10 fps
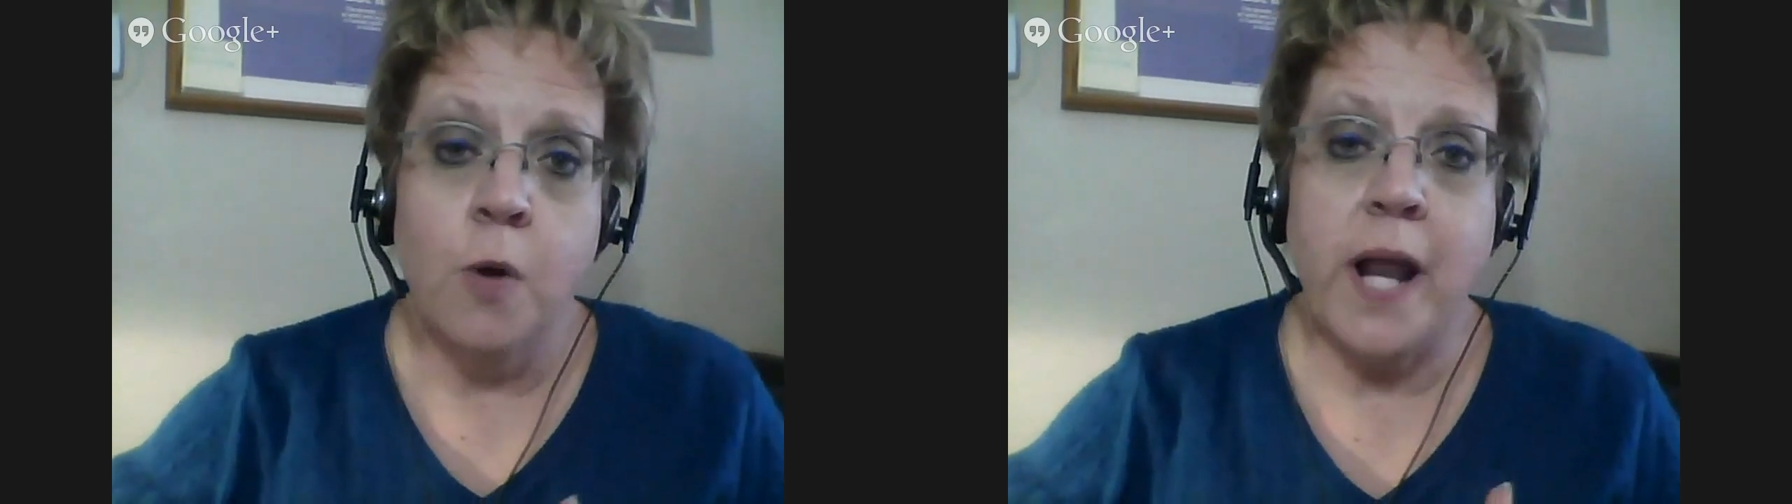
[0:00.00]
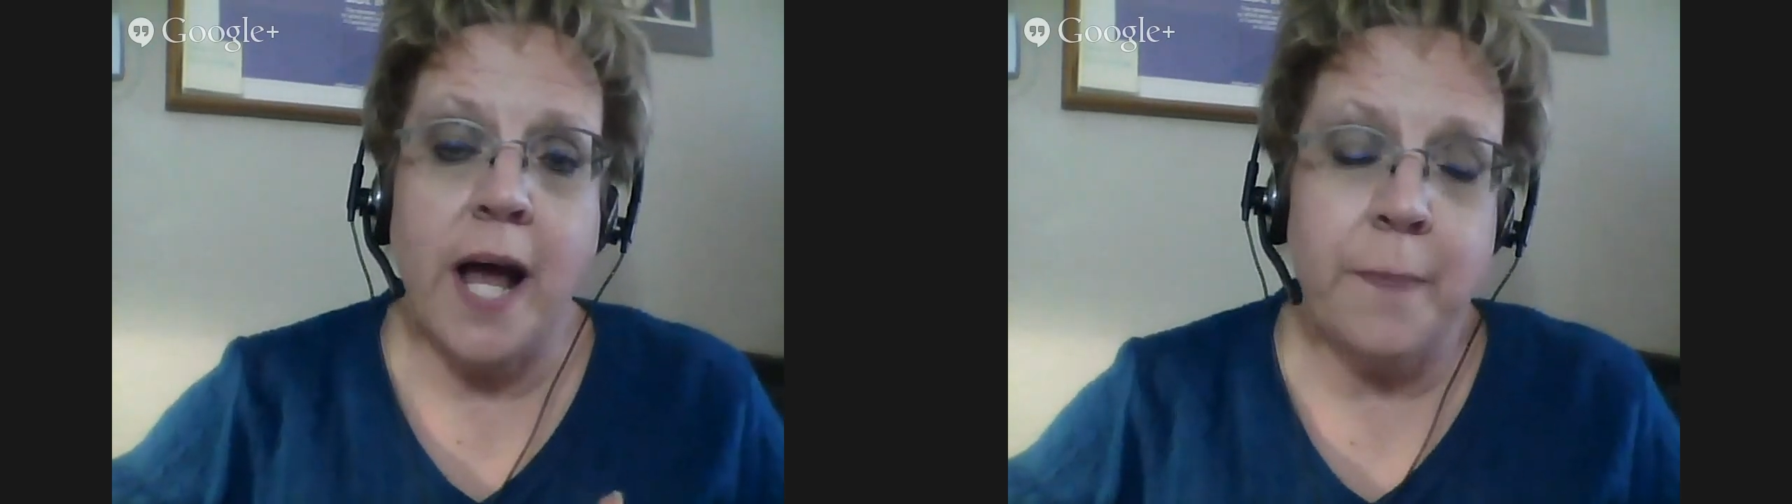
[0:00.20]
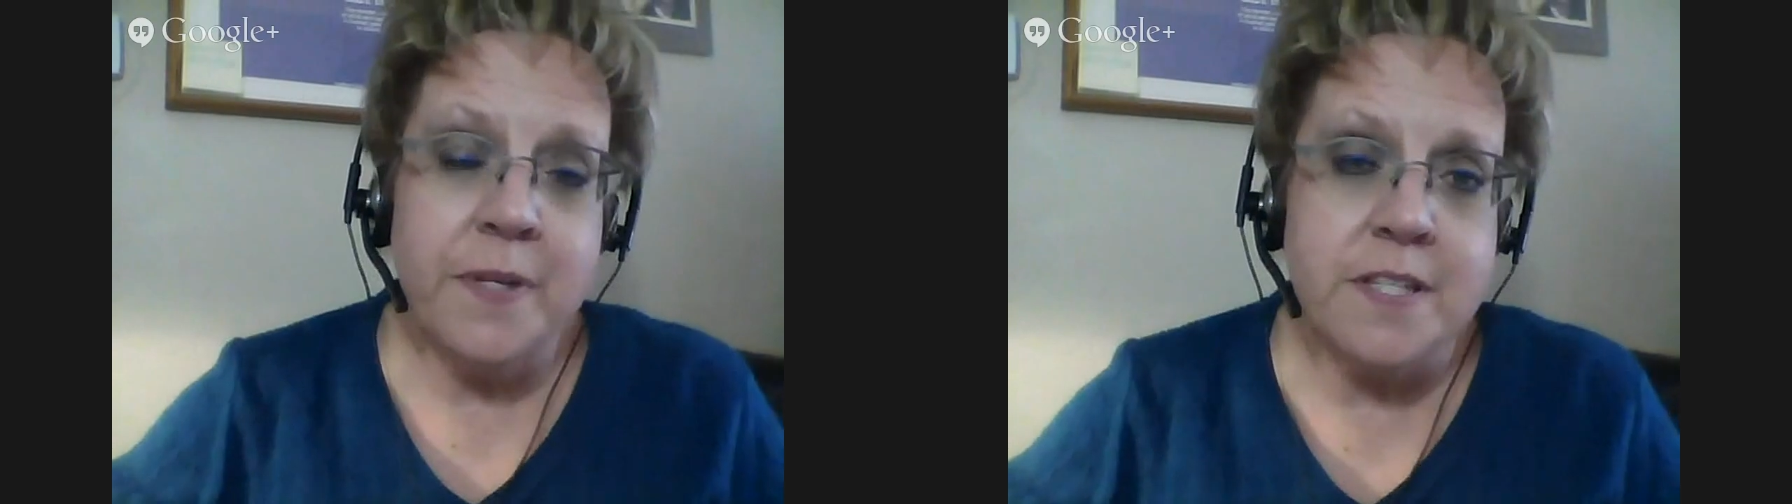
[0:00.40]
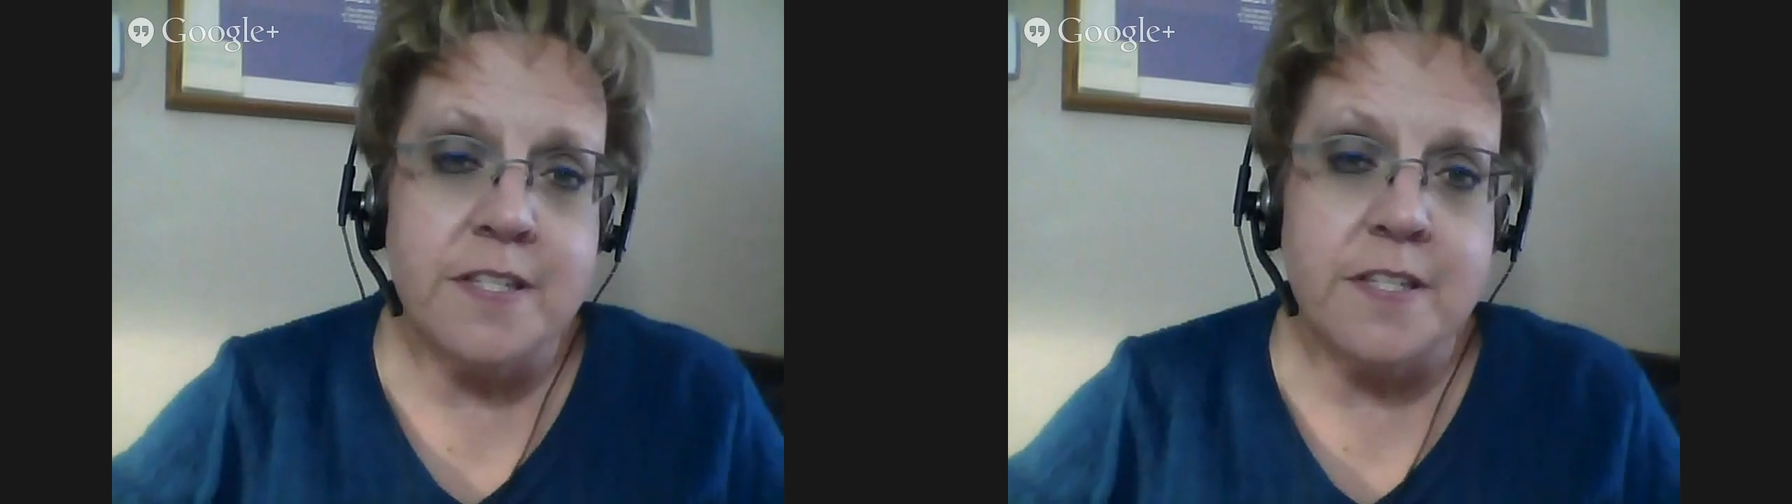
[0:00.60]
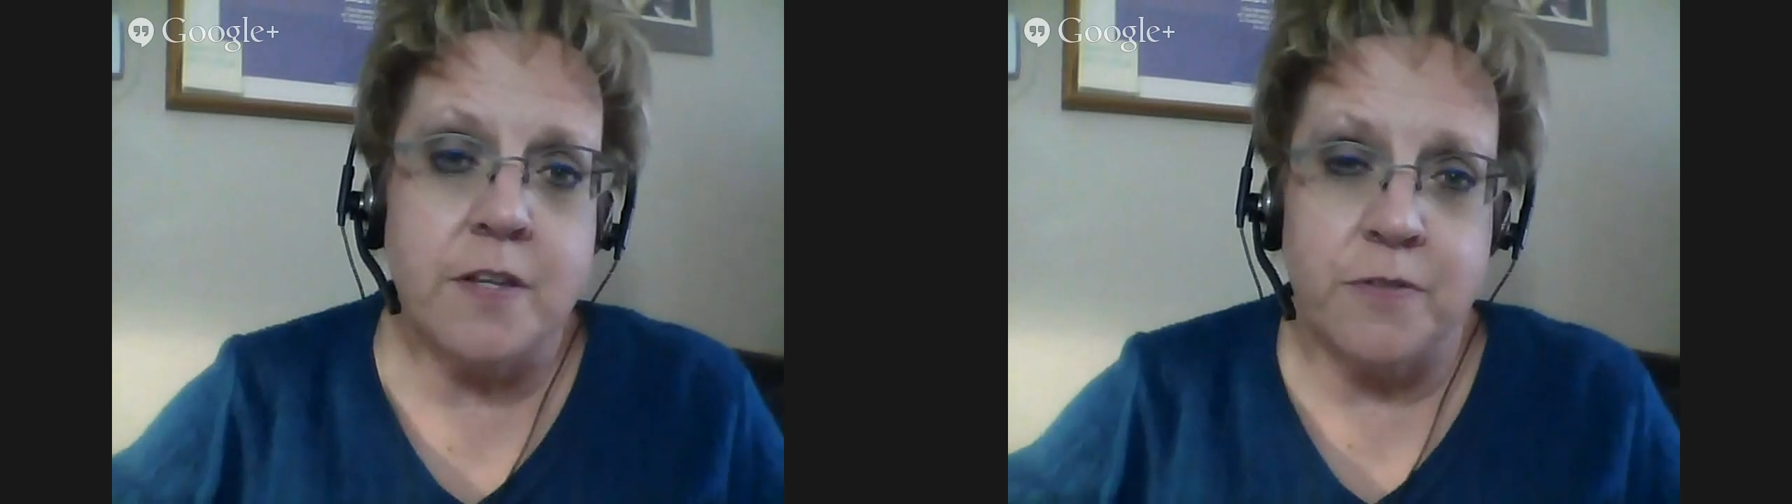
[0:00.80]
What happens
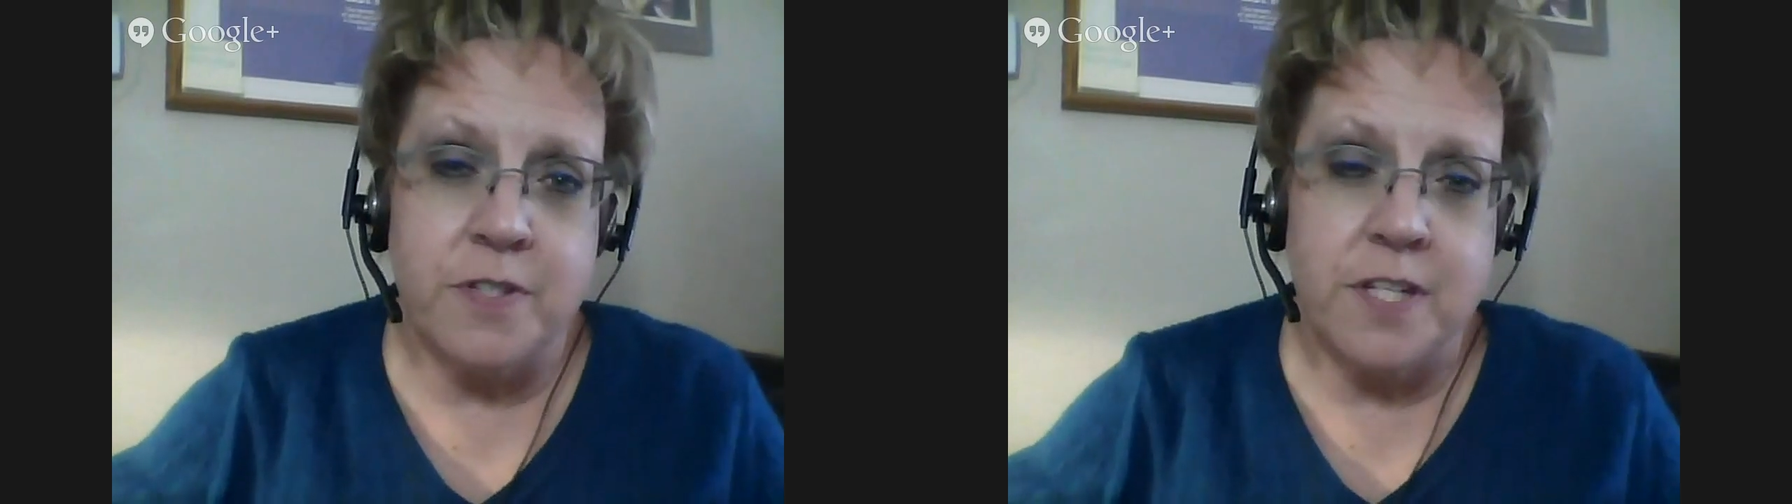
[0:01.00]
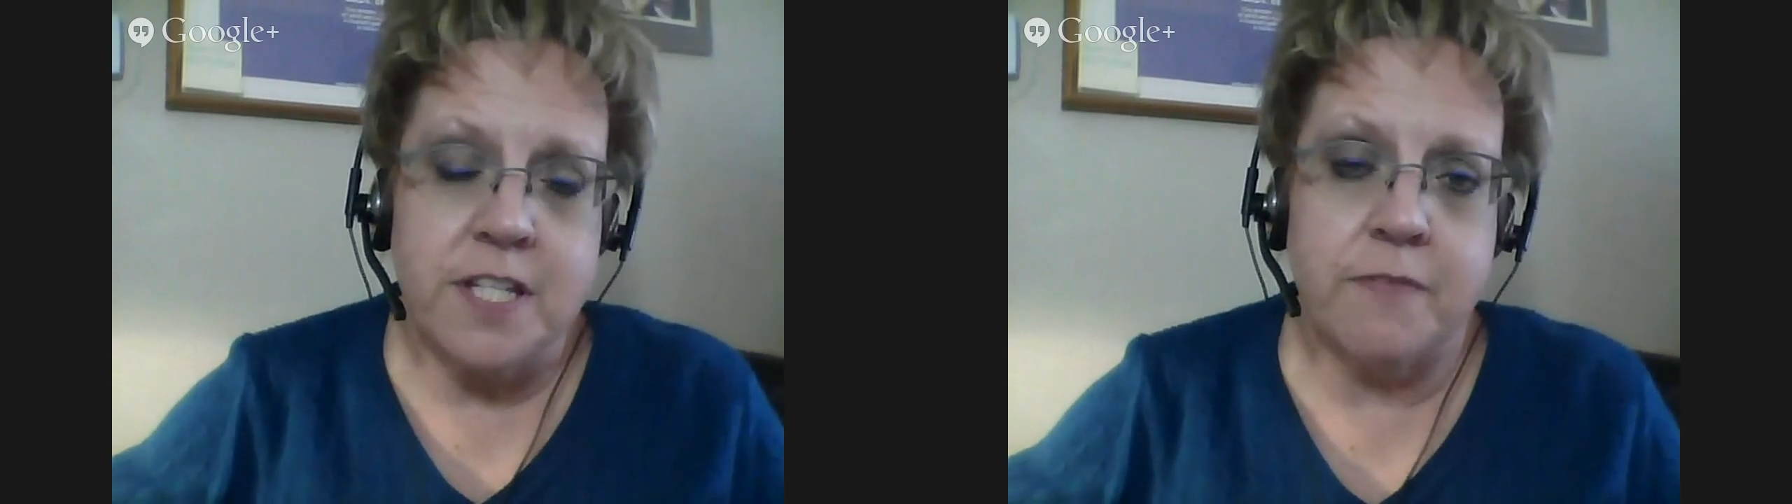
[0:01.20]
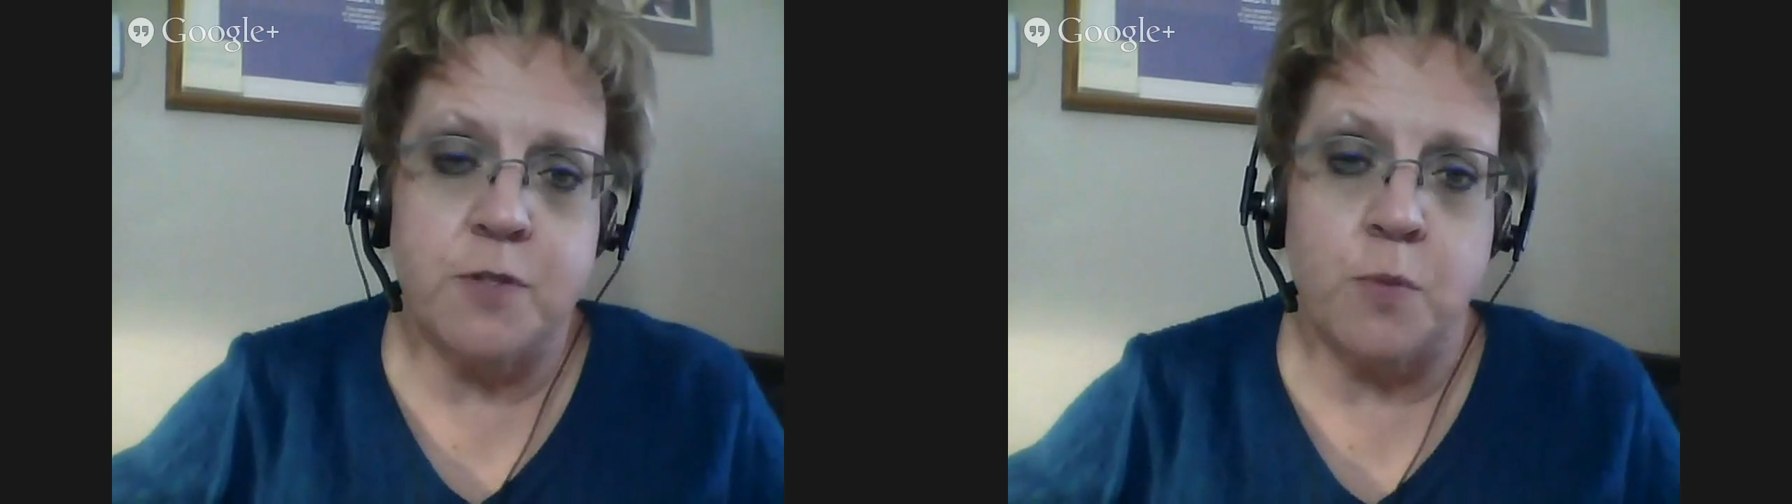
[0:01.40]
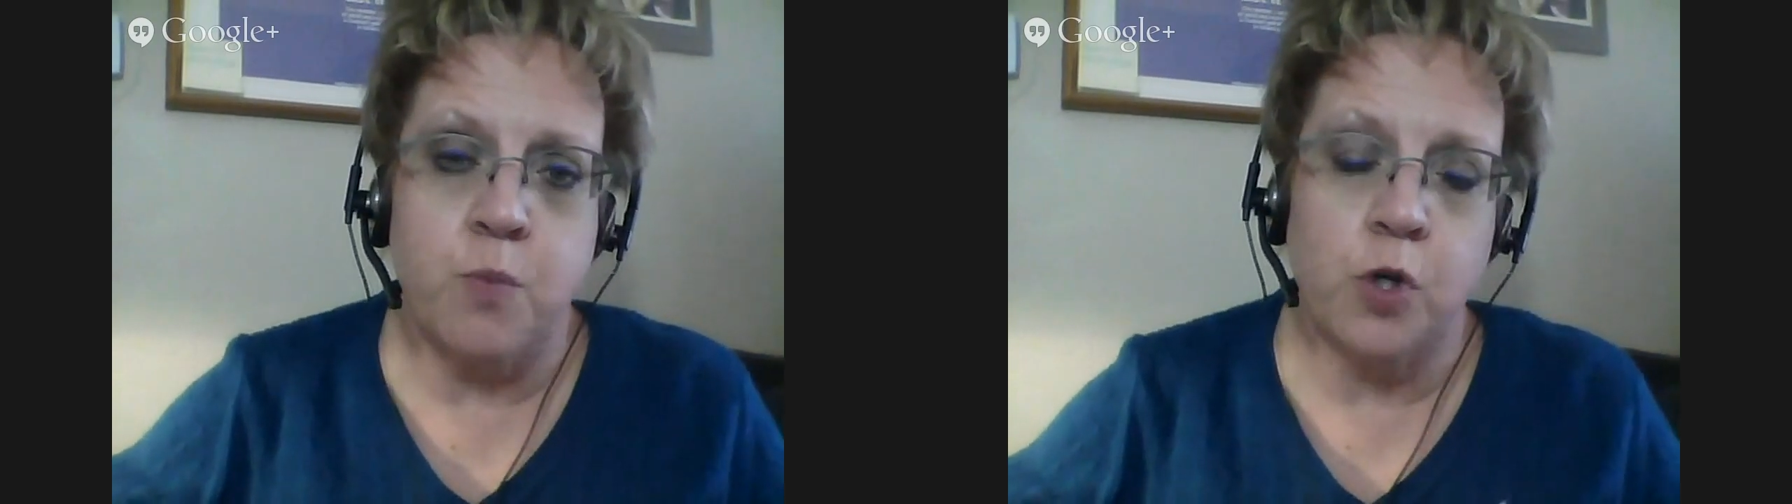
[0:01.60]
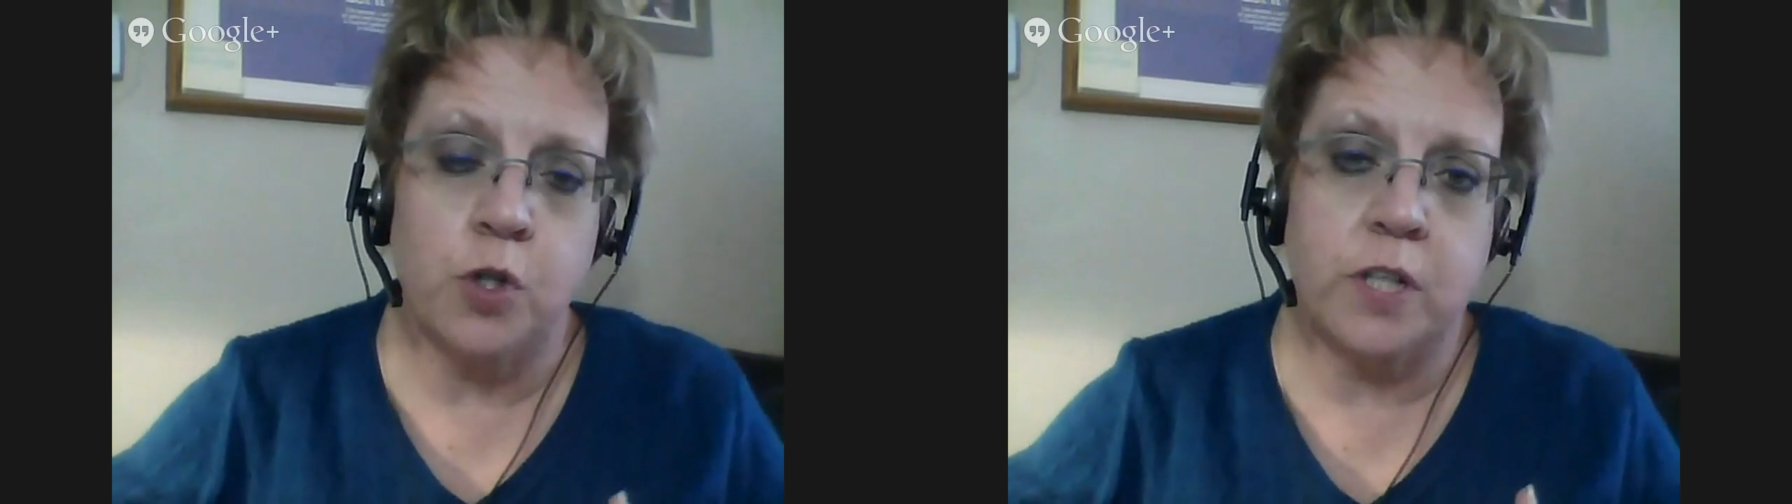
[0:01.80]
is that those things have to
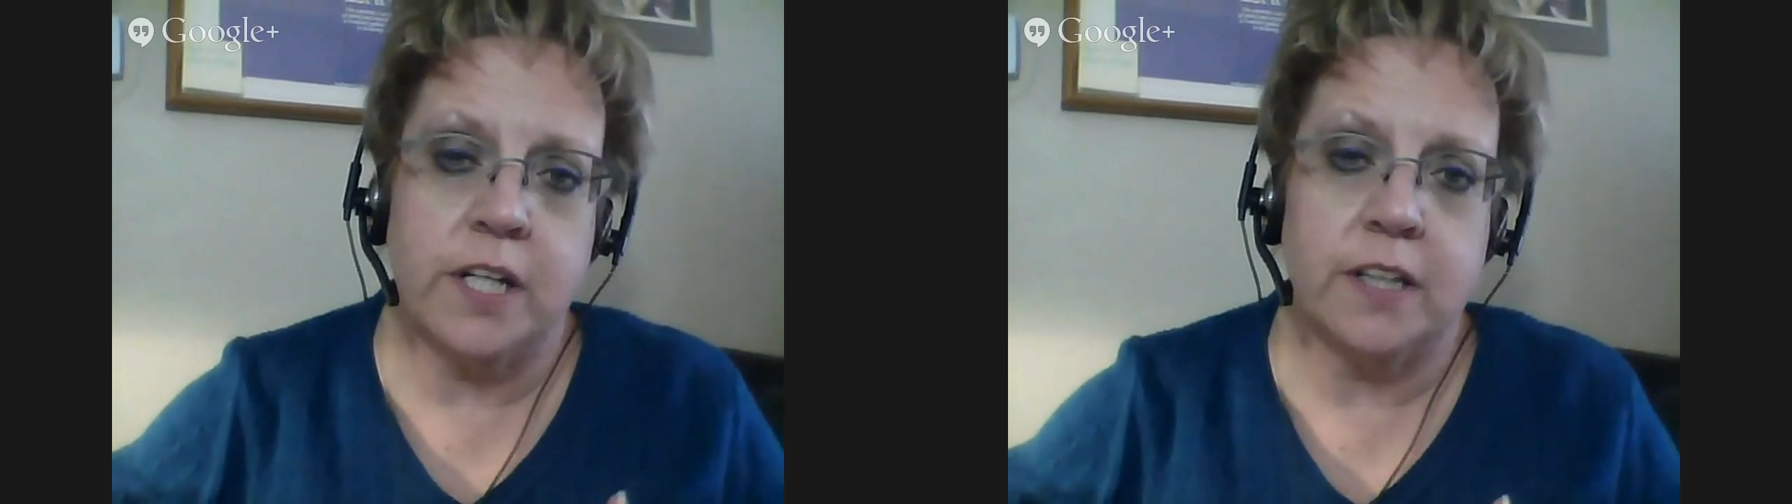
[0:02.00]
work